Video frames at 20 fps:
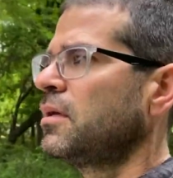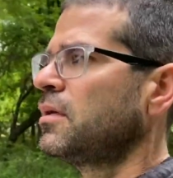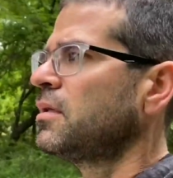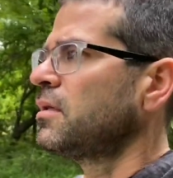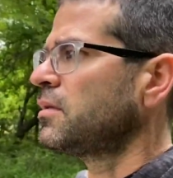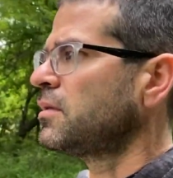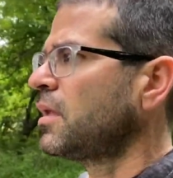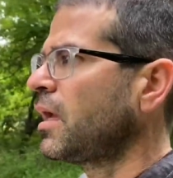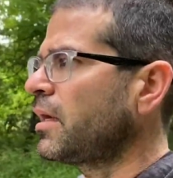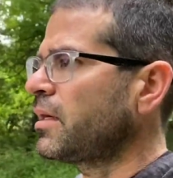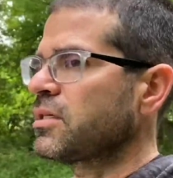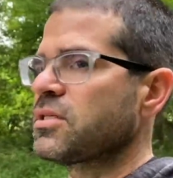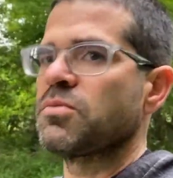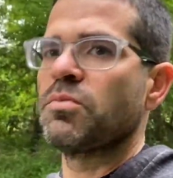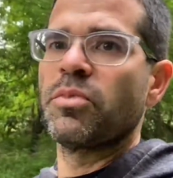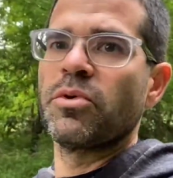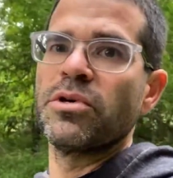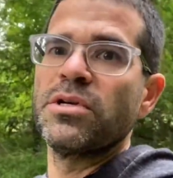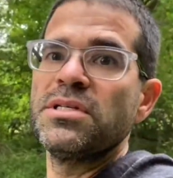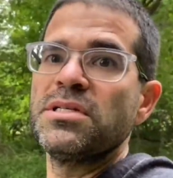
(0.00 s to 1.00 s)
not as
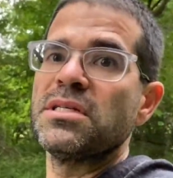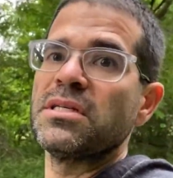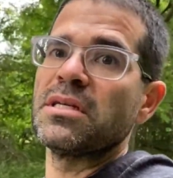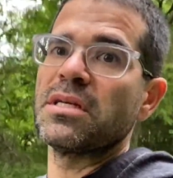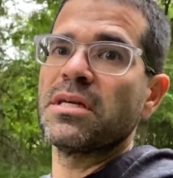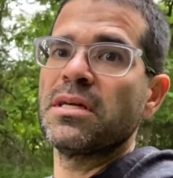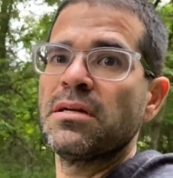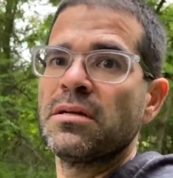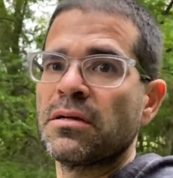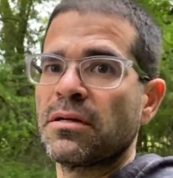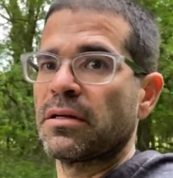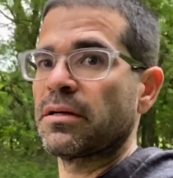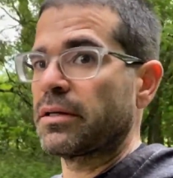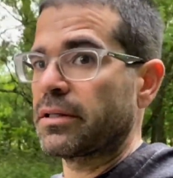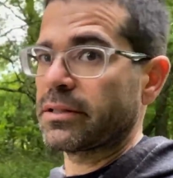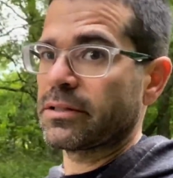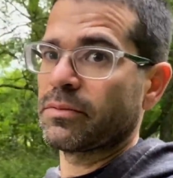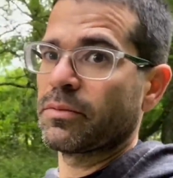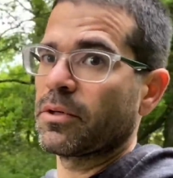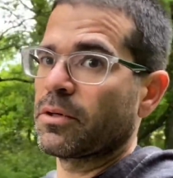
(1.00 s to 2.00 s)
breezy here
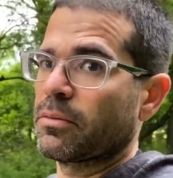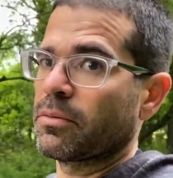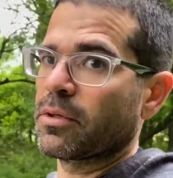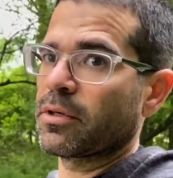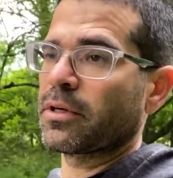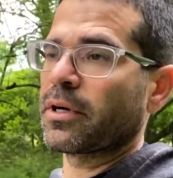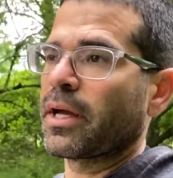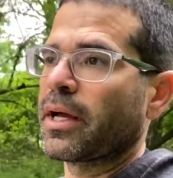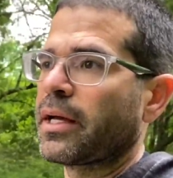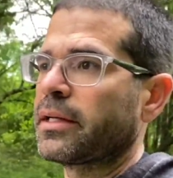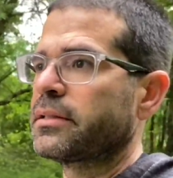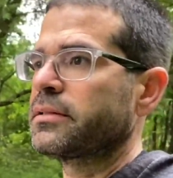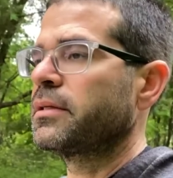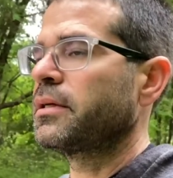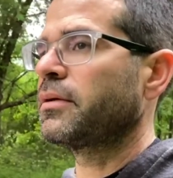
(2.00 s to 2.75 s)
as where we're at.